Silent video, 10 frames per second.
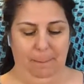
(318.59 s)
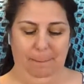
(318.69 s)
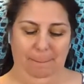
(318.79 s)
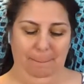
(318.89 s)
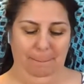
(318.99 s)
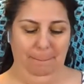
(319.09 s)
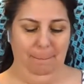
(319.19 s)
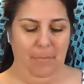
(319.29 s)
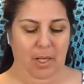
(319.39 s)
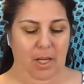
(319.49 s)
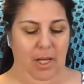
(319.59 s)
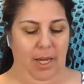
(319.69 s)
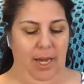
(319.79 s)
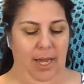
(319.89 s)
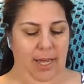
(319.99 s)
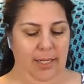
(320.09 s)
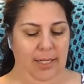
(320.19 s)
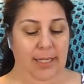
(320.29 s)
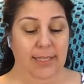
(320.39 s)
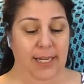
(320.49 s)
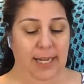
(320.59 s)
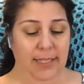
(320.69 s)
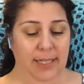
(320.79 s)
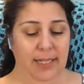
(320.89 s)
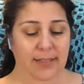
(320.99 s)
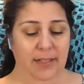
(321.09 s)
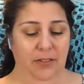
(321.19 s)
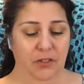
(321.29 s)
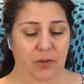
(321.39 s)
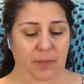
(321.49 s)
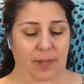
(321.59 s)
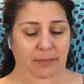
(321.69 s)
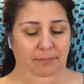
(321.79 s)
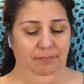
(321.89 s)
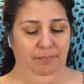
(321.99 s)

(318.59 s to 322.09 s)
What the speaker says: Hmm. And it is hand dyed, self striping,